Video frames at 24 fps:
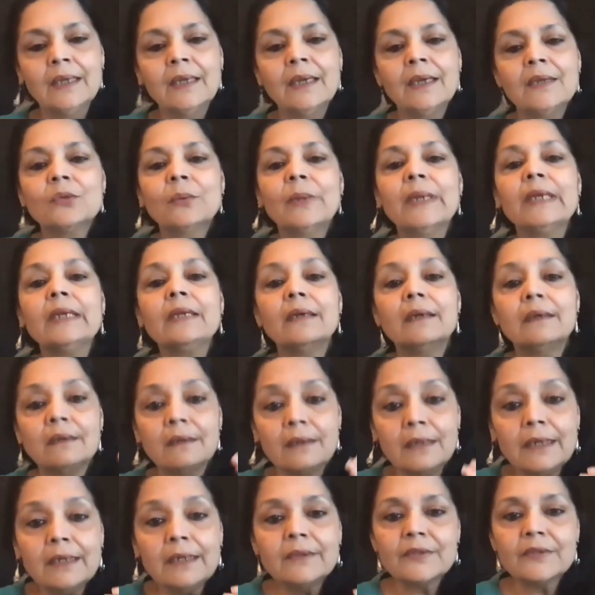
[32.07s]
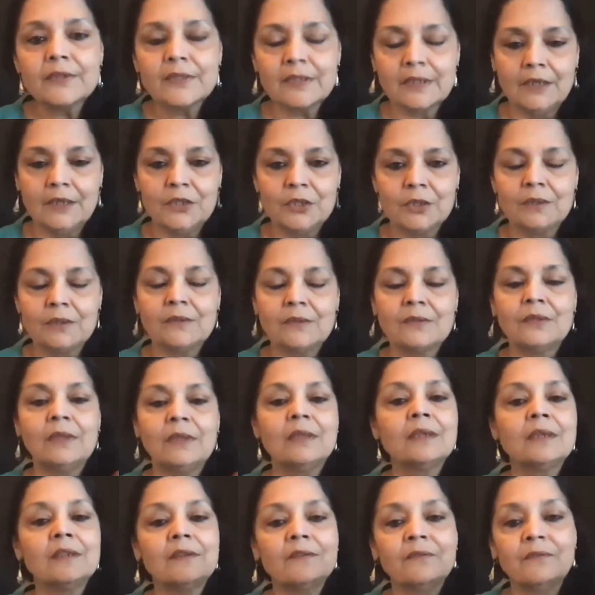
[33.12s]
So at earlier stages in
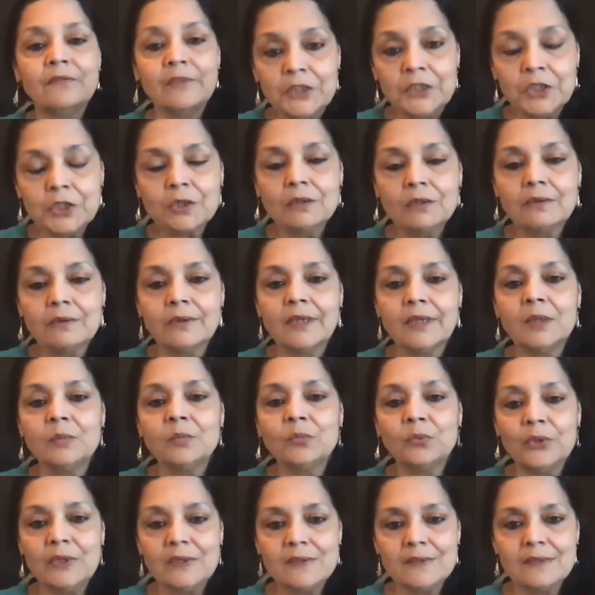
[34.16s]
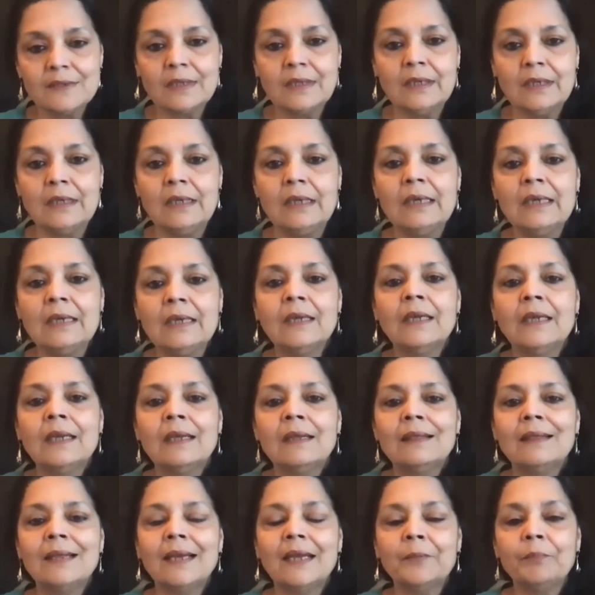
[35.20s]
the conventional realm, we see
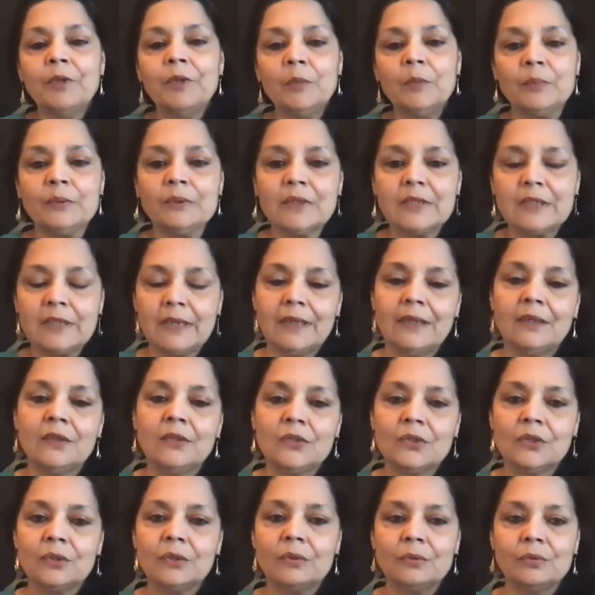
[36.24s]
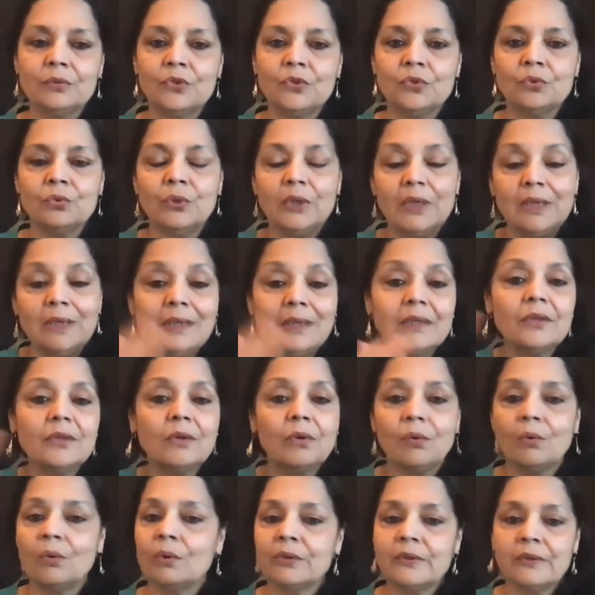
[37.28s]
that people tend to do either
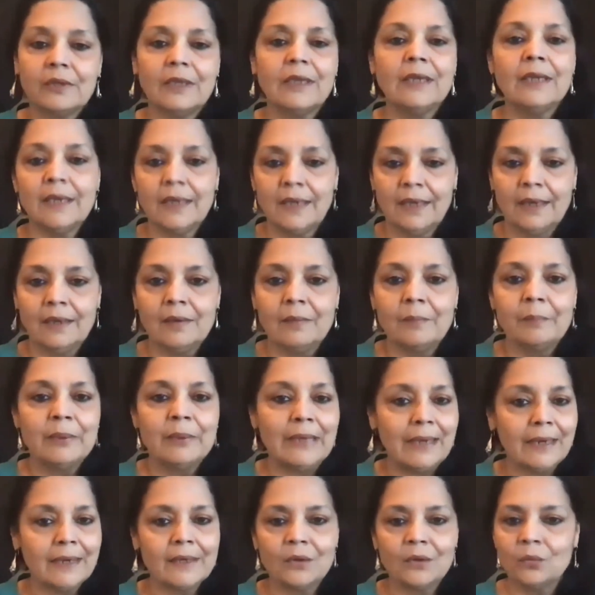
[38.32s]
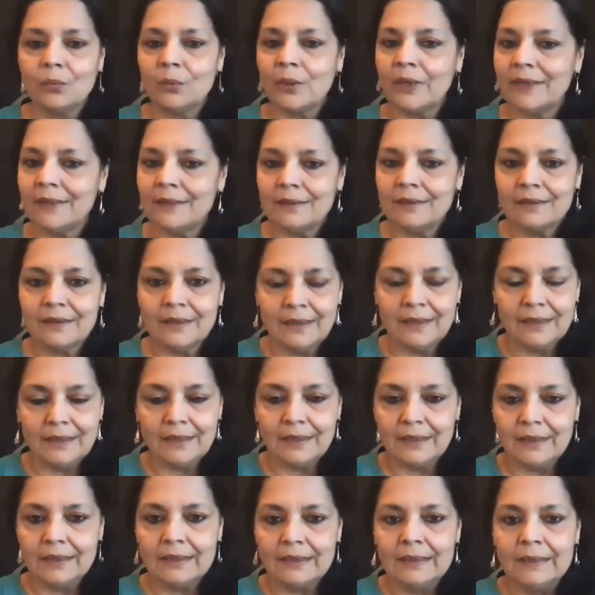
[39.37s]
or thinking, black and white
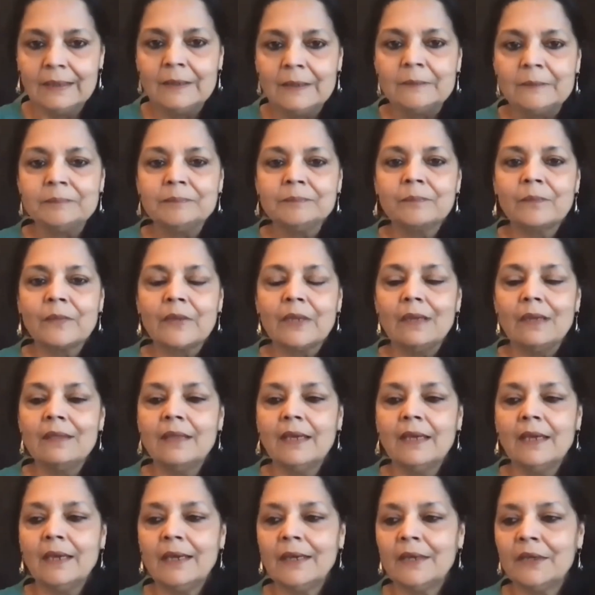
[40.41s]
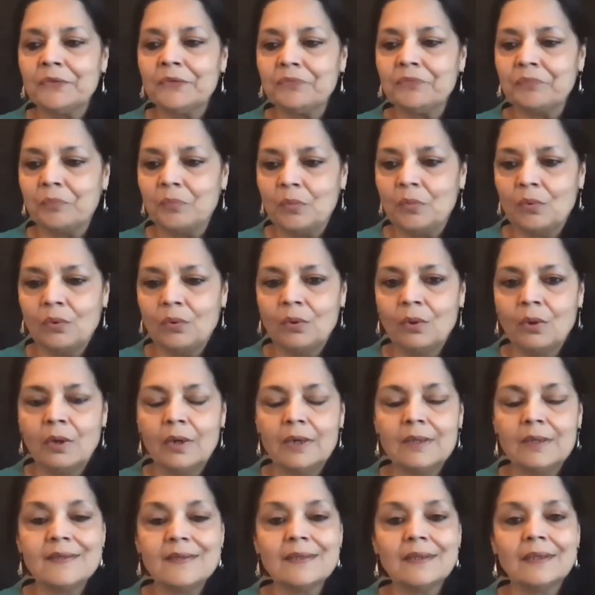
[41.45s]
thinking. They have
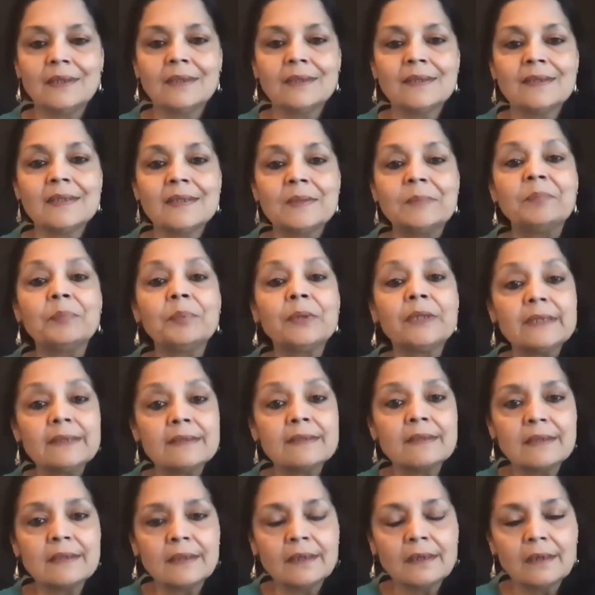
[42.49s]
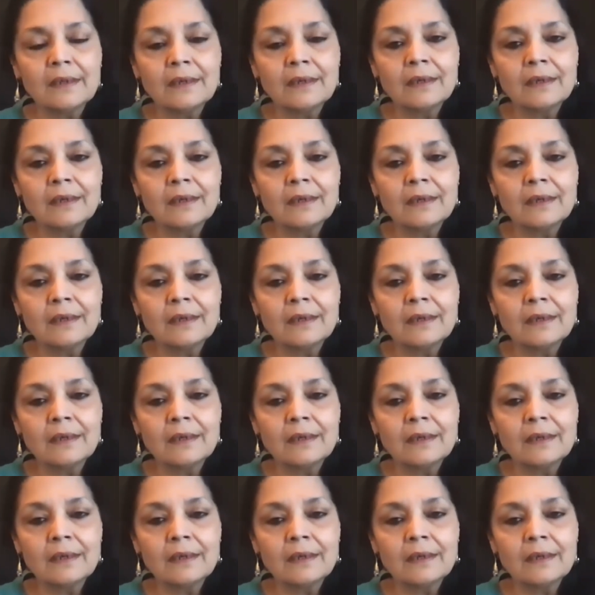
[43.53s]
more simplistic